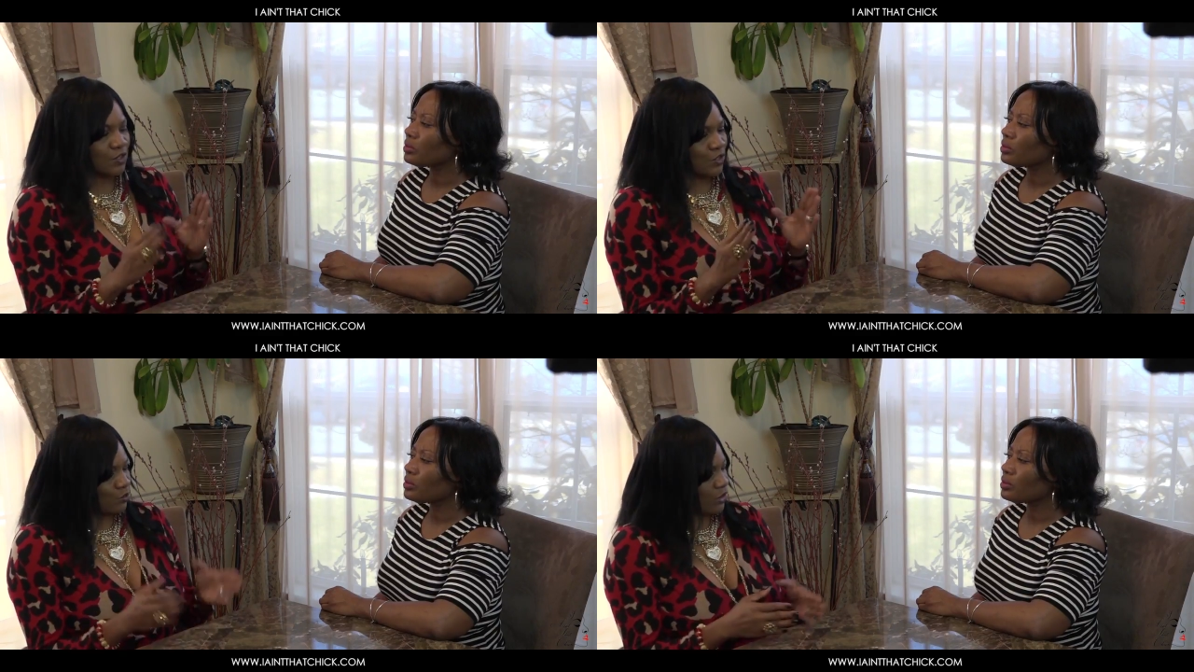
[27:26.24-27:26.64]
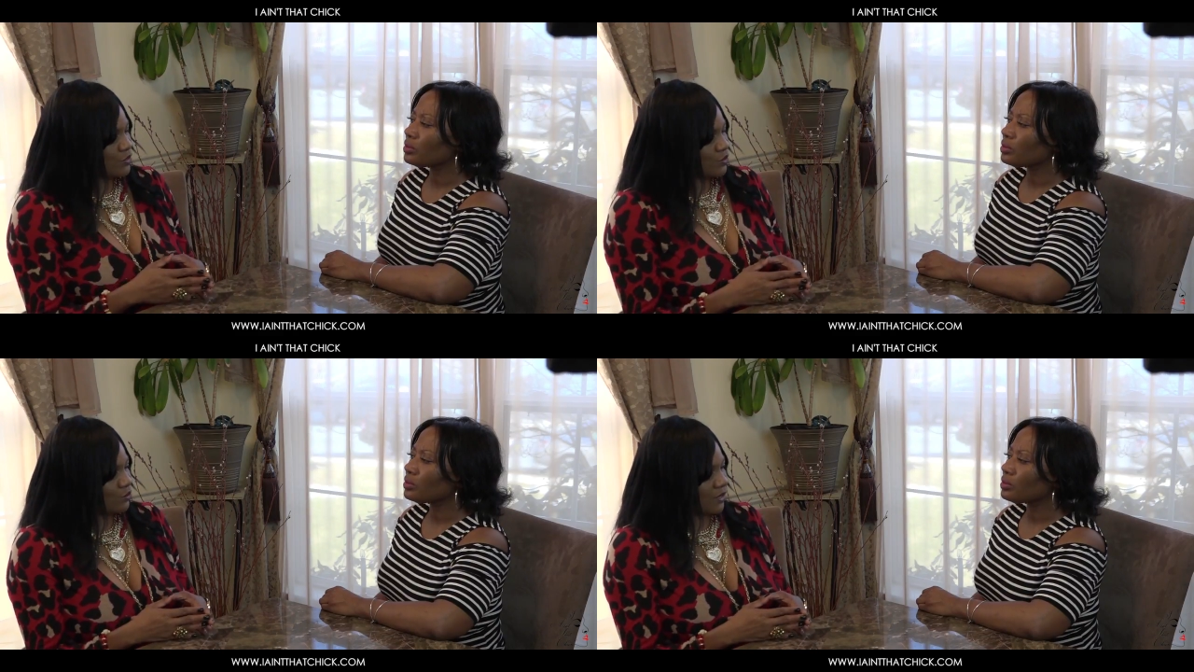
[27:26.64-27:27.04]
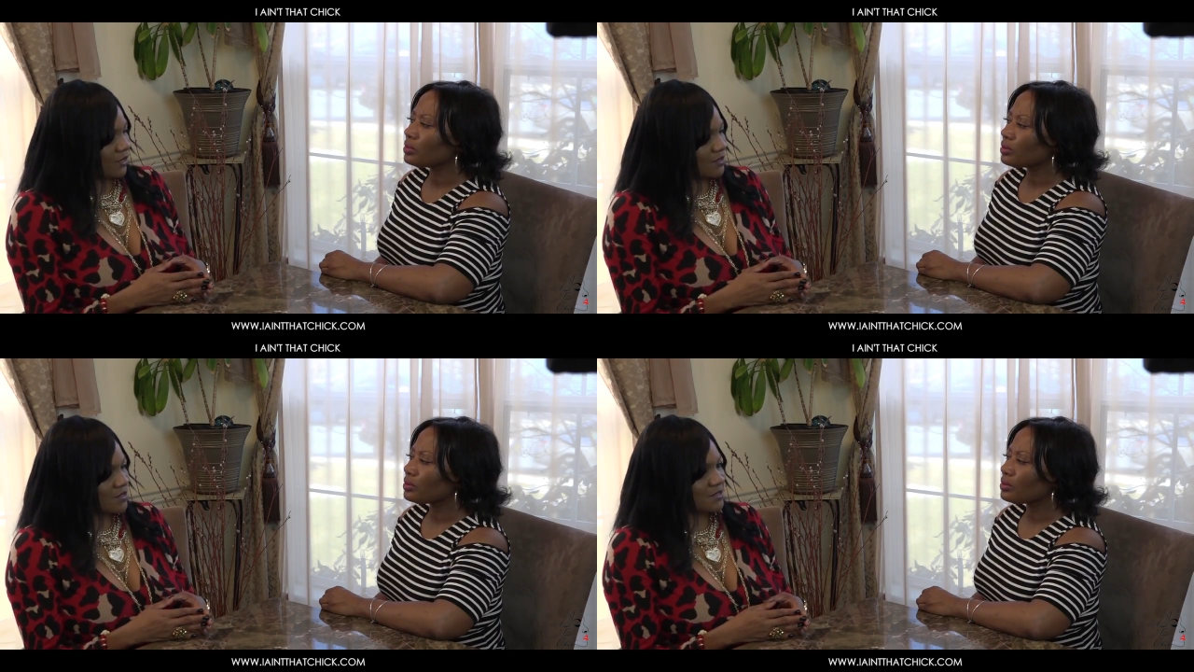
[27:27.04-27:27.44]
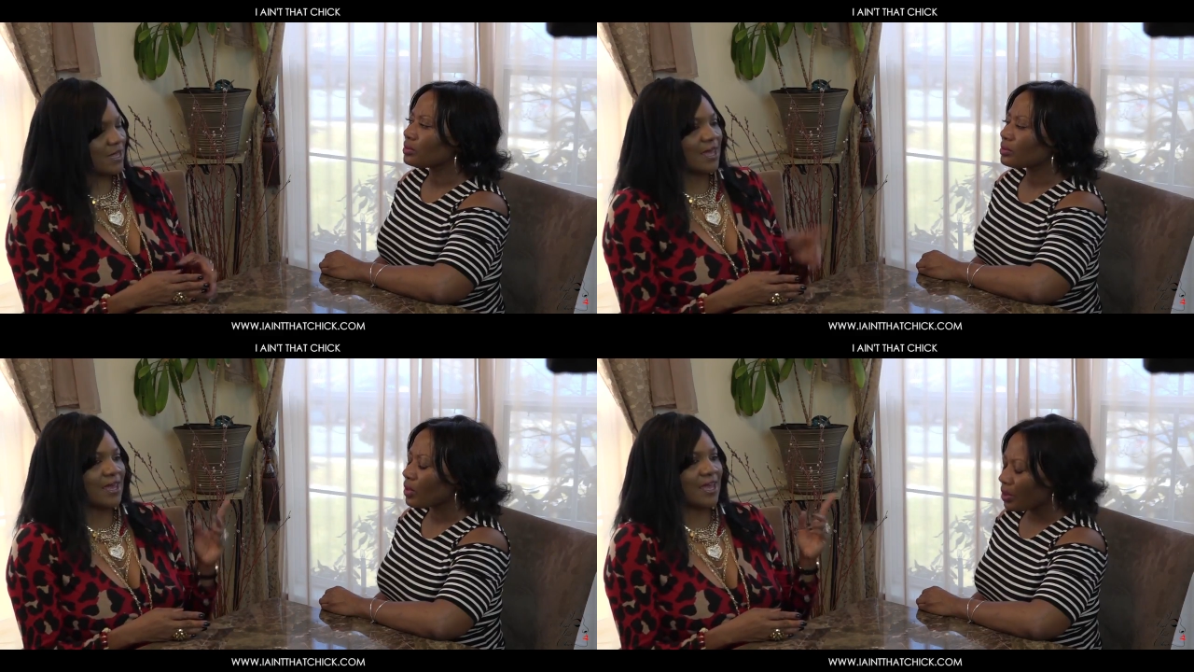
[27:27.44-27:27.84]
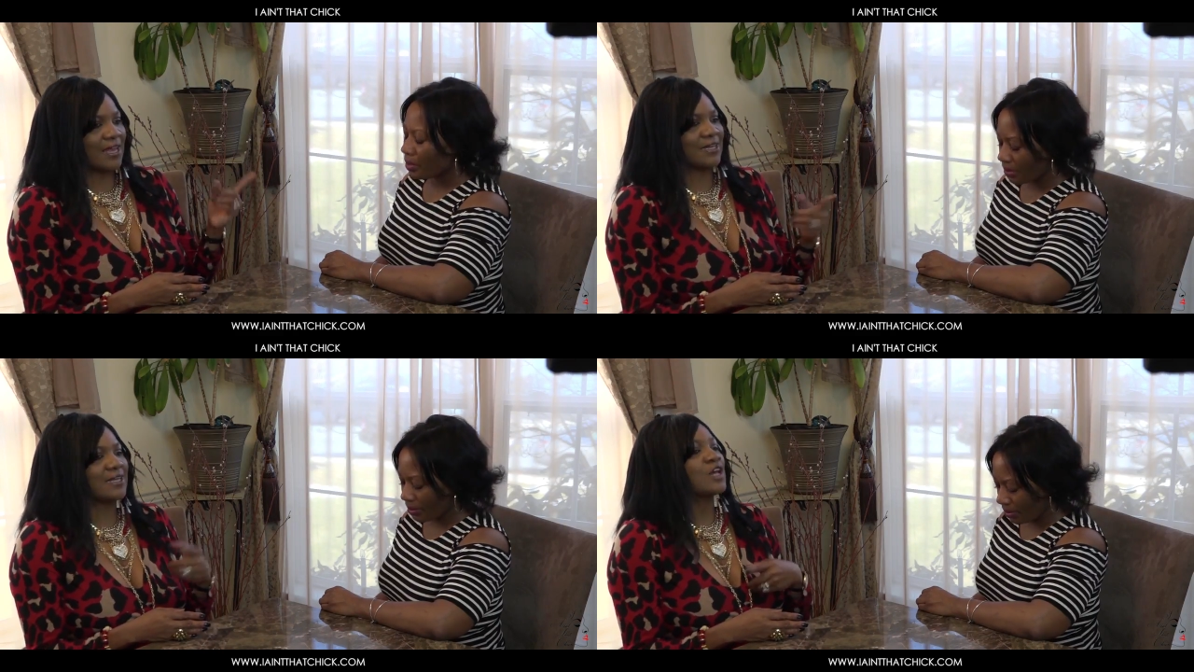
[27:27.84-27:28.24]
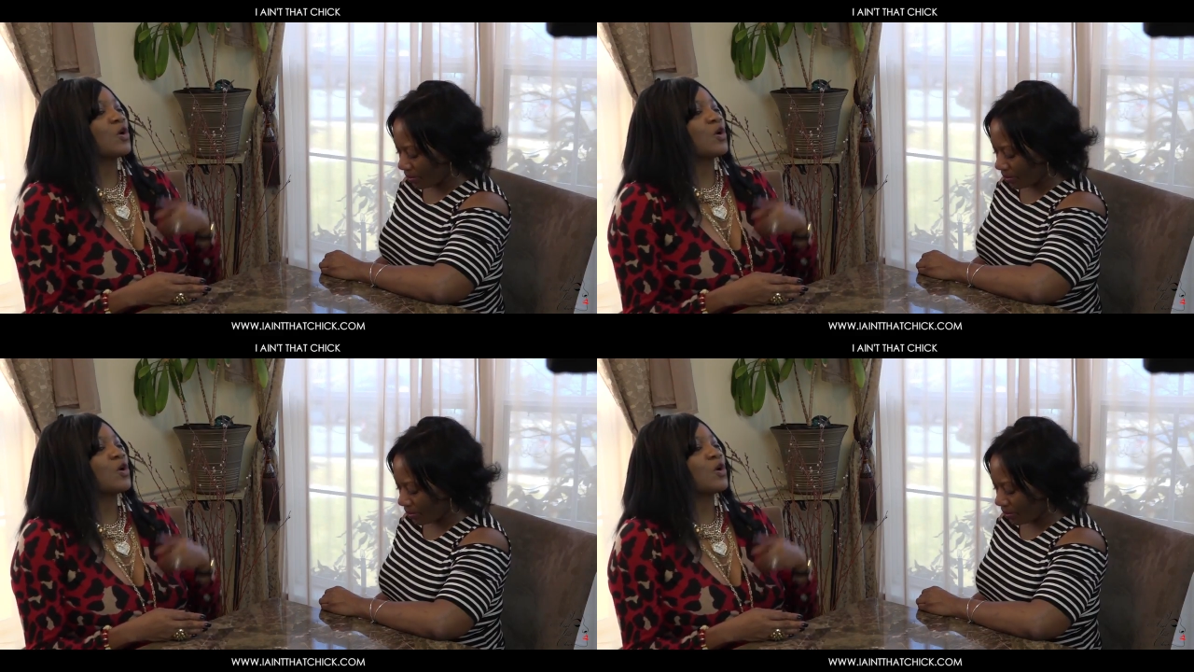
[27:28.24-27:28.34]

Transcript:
Speaker 1: you can do this. And